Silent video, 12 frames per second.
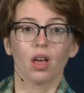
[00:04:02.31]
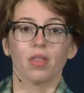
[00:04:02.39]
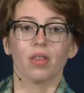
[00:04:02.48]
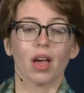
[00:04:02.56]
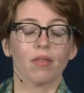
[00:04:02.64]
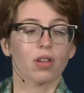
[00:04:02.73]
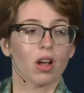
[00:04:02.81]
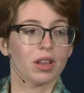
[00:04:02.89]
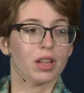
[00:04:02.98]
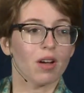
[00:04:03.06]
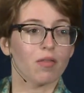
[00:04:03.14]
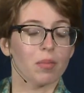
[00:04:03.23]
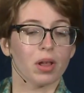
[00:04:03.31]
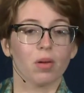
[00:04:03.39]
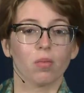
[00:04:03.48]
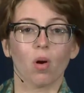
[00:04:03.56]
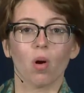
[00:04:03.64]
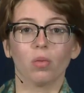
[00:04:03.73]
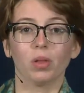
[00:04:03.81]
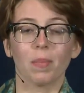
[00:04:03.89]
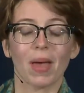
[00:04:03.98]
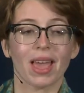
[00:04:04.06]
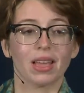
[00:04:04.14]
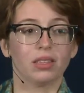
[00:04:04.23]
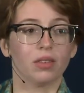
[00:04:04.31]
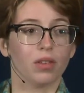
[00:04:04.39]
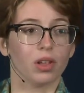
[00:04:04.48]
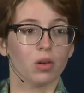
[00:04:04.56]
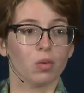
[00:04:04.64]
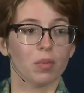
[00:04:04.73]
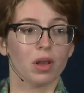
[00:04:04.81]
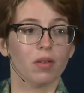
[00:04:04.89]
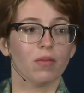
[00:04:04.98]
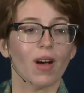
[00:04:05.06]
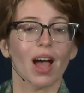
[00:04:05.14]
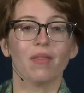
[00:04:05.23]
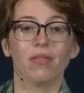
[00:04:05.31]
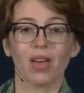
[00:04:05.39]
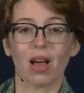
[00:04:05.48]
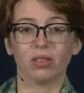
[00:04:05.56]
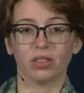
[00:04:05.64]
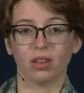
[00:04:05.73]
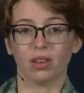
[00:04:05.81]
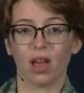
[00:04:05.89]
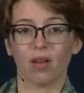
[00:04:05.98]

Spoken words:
the Afghani government will only pay civilian women 5,000